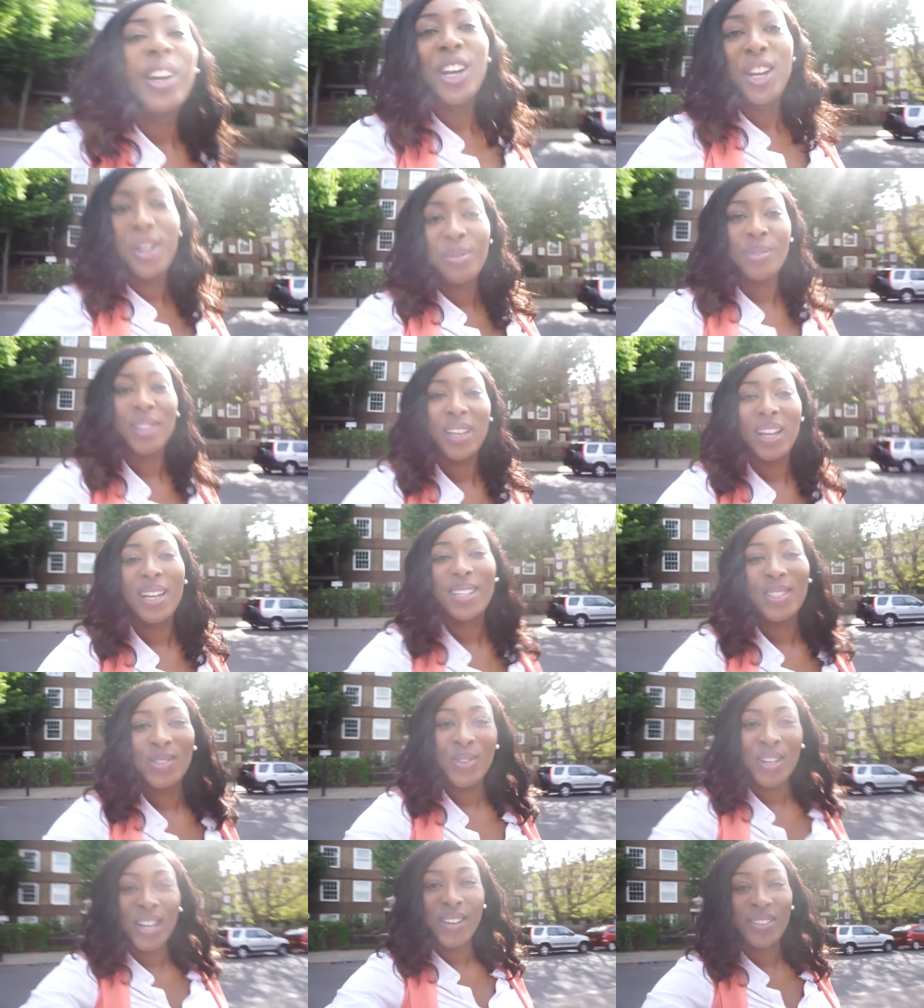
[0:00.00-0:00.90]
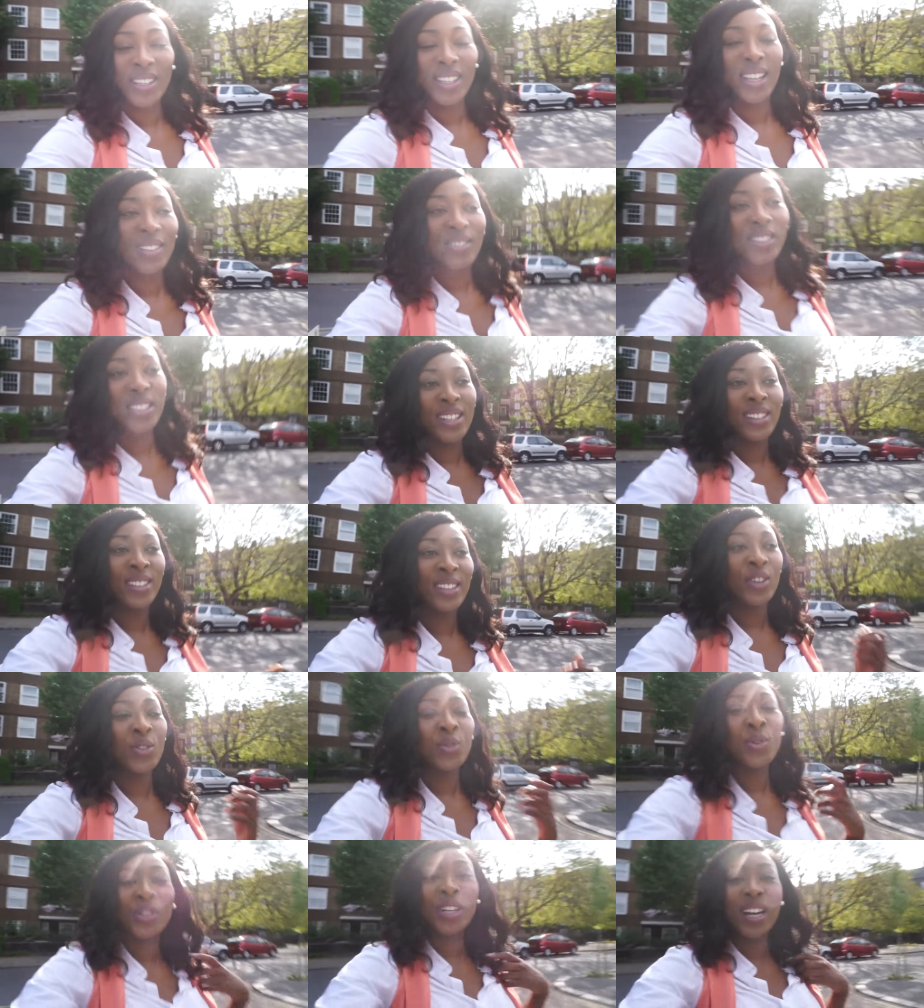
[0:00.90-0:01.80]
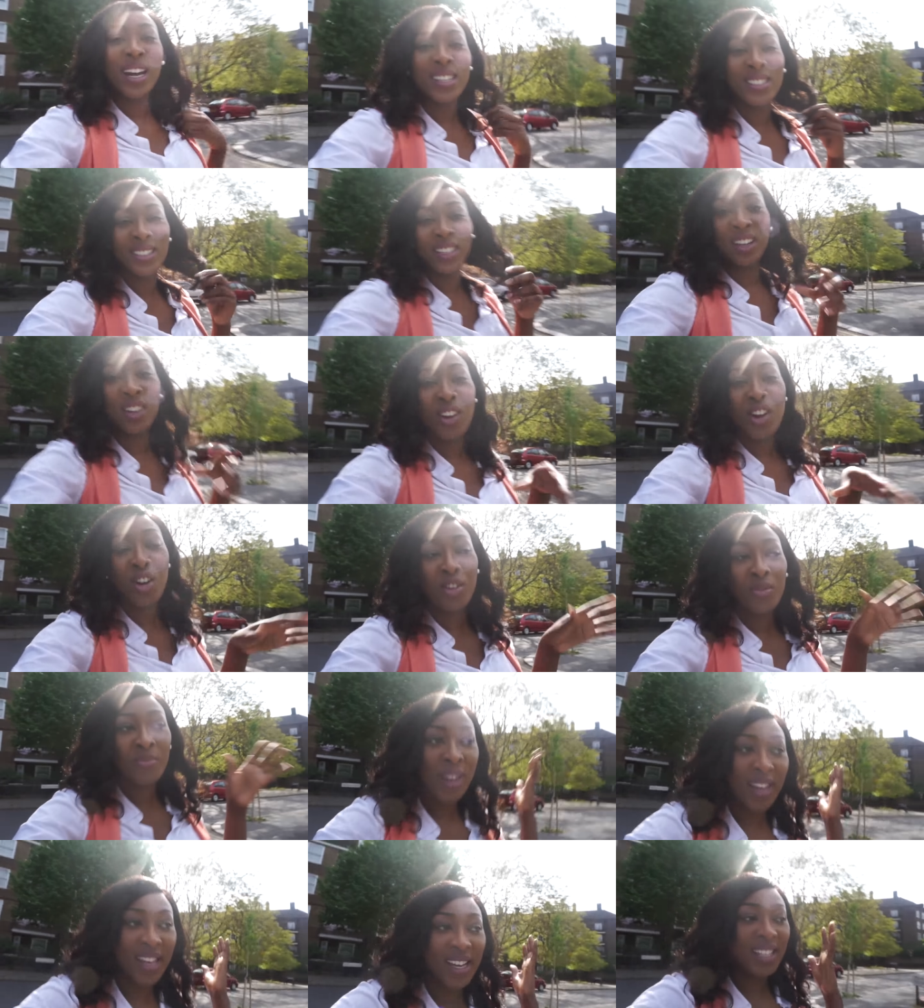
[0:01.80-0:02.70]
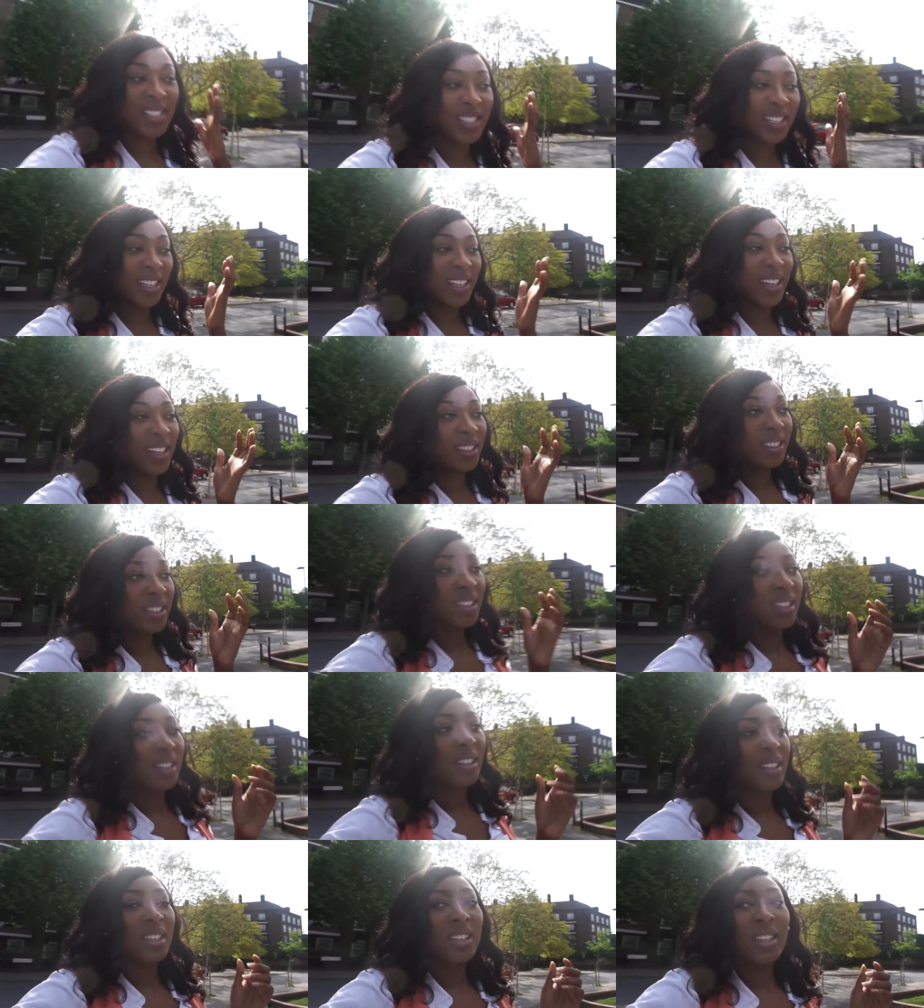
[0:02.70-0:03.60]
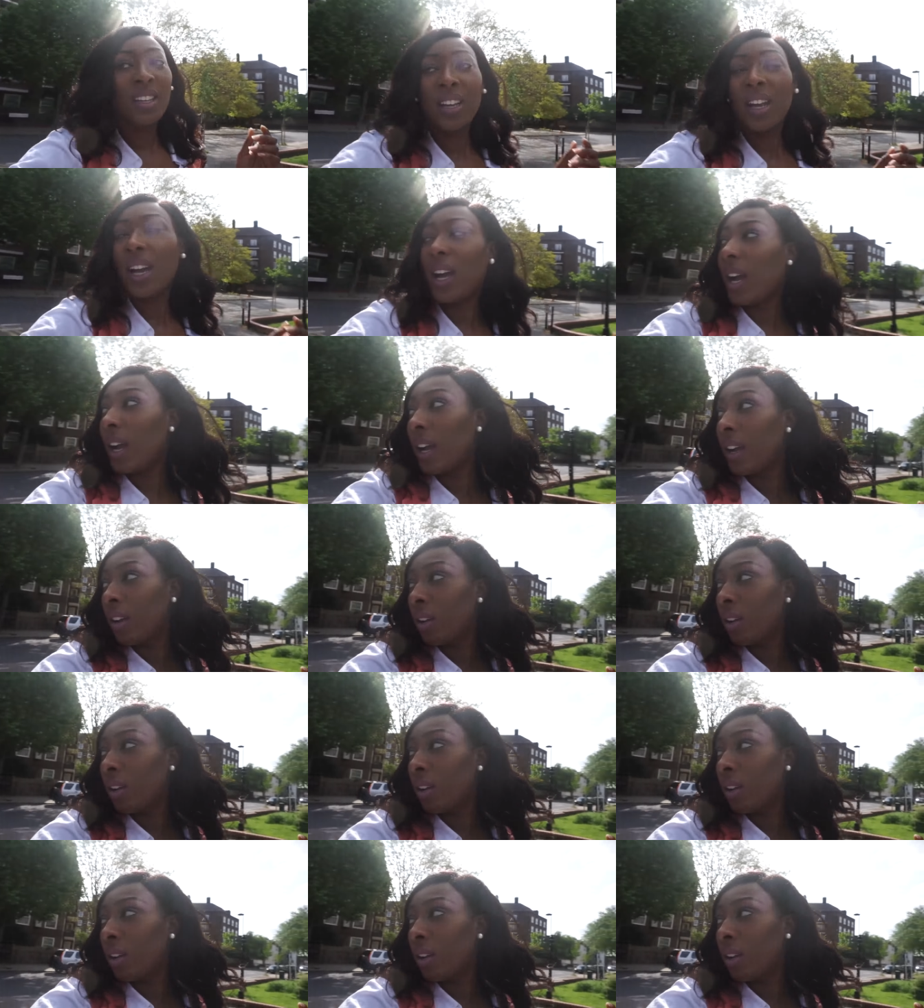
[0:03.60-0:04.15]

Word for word: hope you guys all have a lovely Sunday. Oh guys, and I curled my hair today. I